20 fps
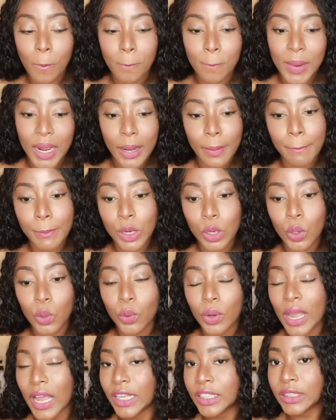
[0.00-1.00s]
my brow,
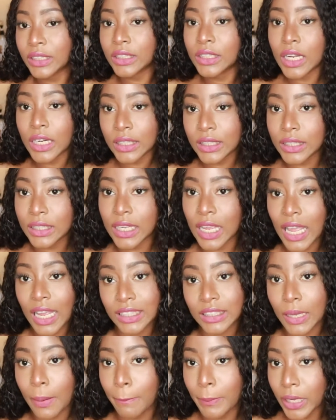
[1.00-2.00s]
starting
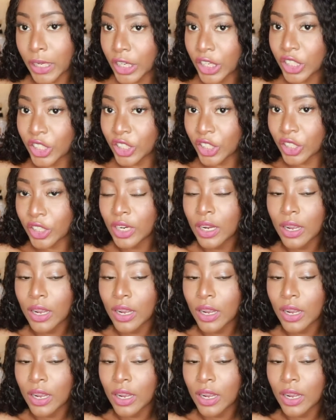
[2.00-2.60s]
as a beginner,